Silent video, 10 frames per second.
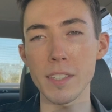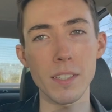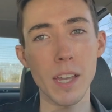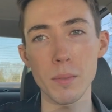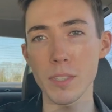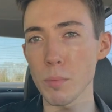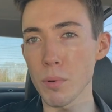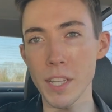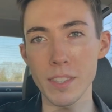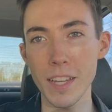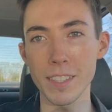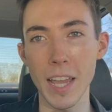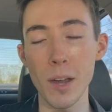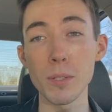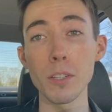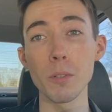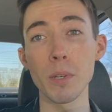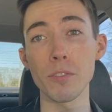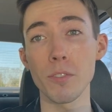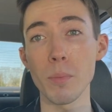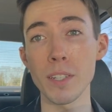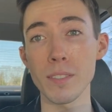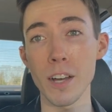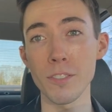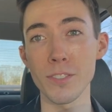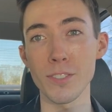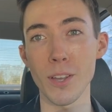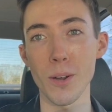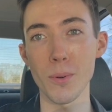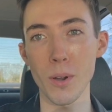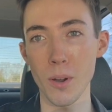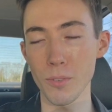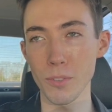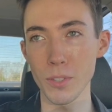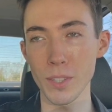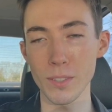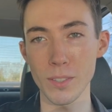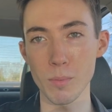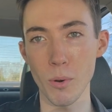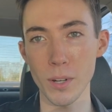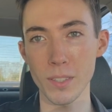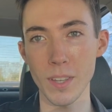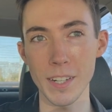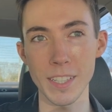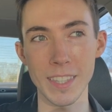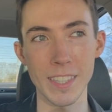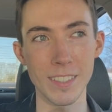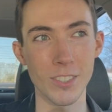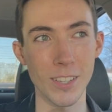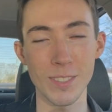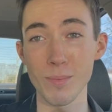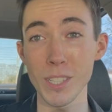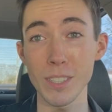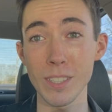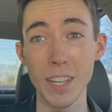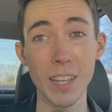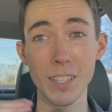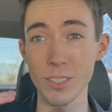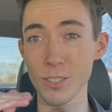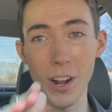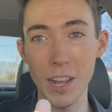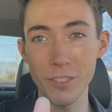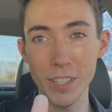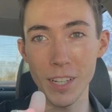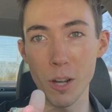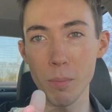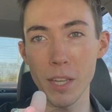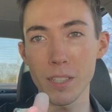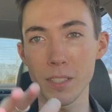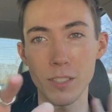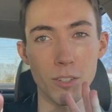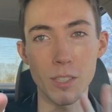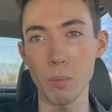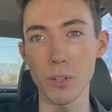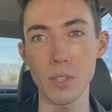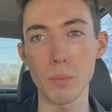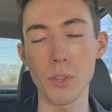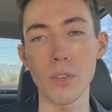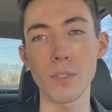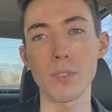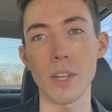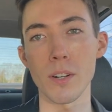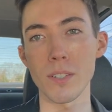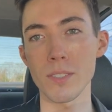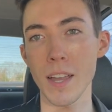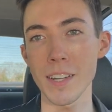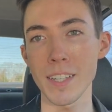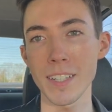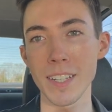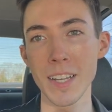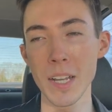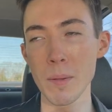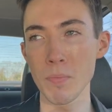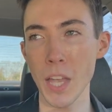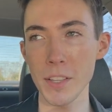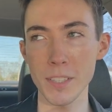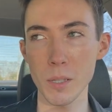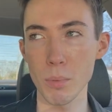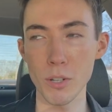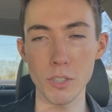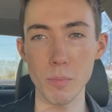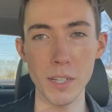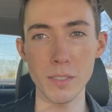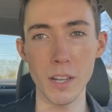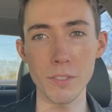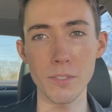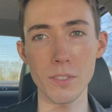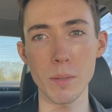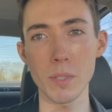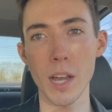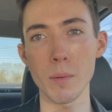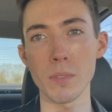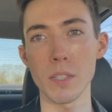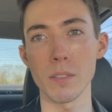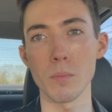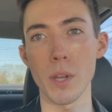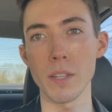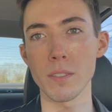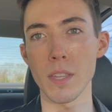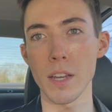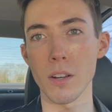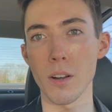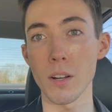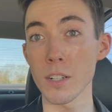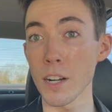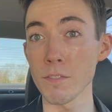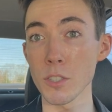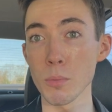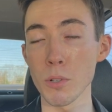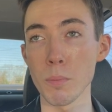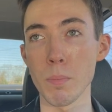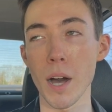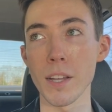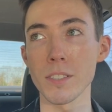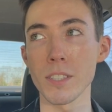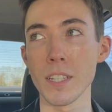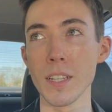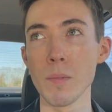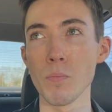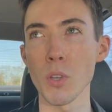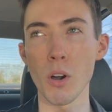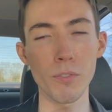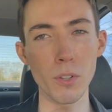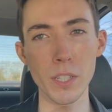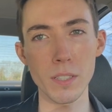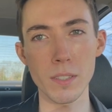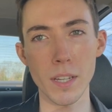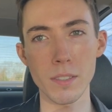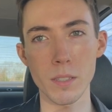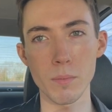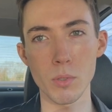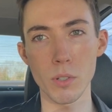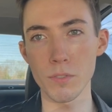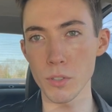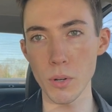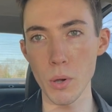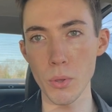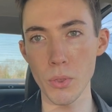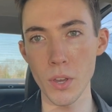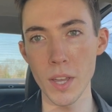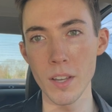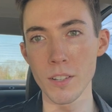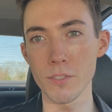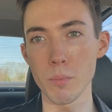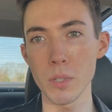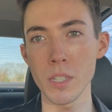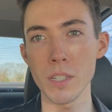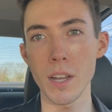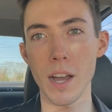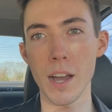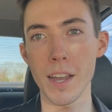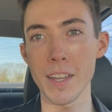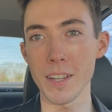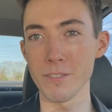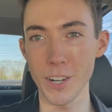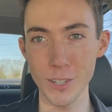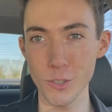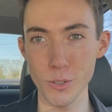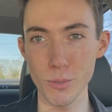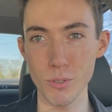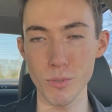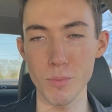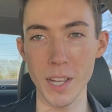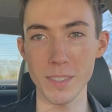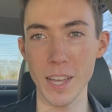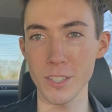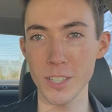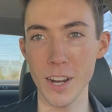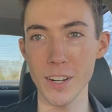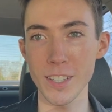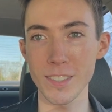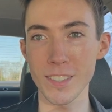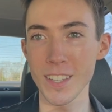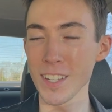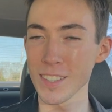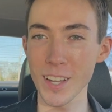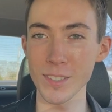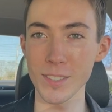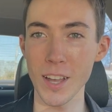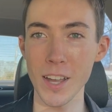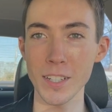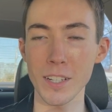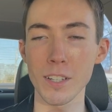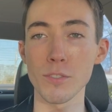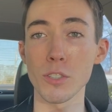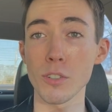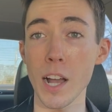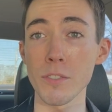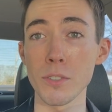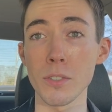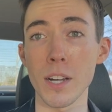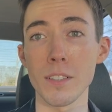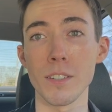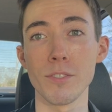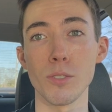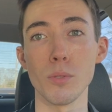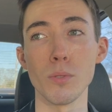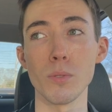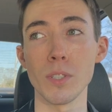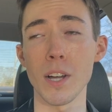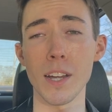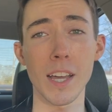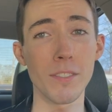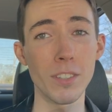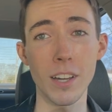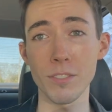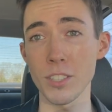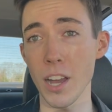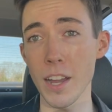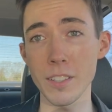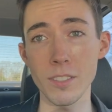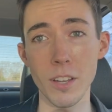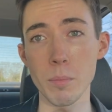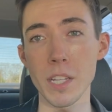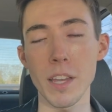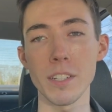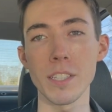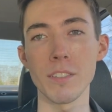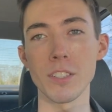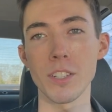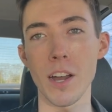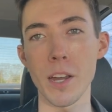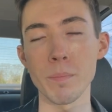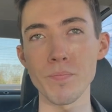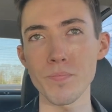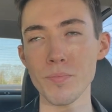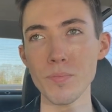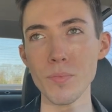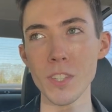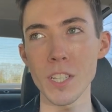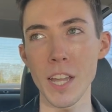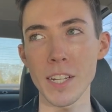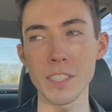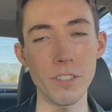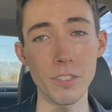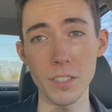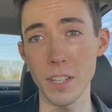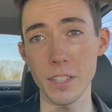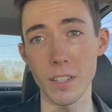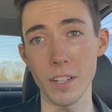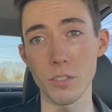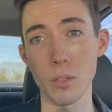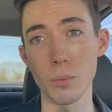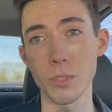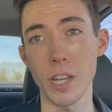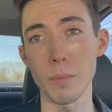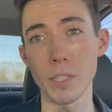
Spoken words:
I would say, break that down a little bit for myself. So hopefully this is more exciting than just me driving. I hope I can intersperse it with things that are exciting. I like to push myself sometimes in ways that are uncomfortable, but hopefully incite some sort of growth. For me, I am very true to my Sagittarius sun sign. I love to travel. I love to not have a lot of ties on me at any given time. And I definitely like a lot of alone time.